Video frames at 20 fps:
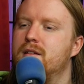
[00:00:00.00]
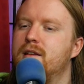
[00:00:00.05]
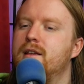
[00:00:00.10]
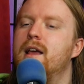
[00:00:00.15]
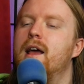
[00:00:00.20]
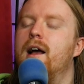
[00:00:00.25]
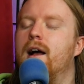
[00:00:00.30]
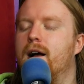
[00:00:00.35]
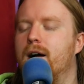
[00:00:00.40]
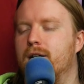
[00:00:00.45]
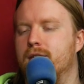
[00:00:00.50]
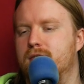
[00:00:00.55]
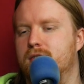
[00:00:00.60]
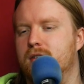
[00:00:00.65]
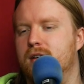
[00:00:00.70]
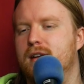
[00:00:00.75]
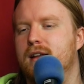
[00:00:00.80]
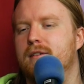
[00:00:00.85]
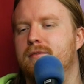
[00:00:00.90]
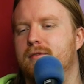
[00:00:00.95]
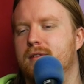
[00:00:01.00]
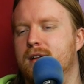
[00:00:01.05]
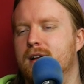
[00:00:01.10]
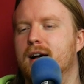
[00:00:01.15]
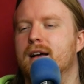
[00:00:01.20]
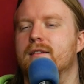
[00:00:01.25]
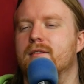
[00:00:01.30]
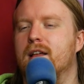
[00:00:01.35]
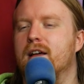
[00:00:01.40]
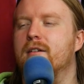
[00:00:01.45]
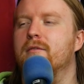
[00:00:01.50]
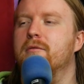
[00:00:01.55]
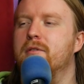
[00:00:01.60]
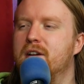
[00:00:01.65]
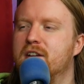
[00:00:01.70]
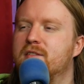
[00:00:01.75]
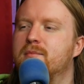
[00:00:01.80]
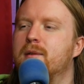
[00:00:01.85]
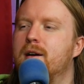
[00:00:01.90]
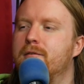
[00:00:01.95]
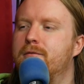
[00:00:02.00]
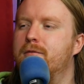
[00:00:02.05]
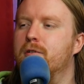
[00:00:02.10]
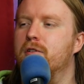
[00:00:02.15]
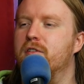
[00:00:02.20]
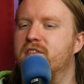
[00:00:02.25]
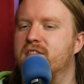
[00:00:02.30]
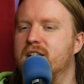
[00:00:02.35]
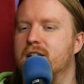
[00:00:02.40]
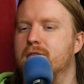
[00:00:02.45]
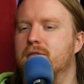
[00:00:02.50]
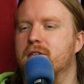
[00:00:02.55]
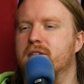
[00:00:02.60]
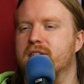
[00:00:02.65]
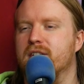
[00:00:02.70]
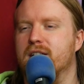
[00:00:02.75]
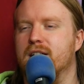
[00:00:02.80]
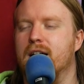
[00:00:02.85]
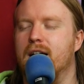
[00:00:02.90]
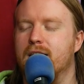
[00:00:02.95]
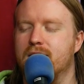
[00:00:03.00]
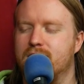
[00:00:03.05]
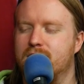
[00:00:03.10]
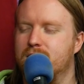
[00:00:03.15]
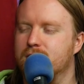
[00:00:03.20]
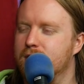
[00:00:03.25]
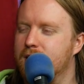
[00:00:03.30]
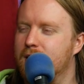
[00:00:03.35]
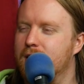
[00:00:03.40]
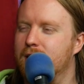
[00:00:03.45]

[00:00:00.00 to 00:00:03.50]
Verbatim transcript: Yeah, so I definitely uh, that is my first thing where it's like I stood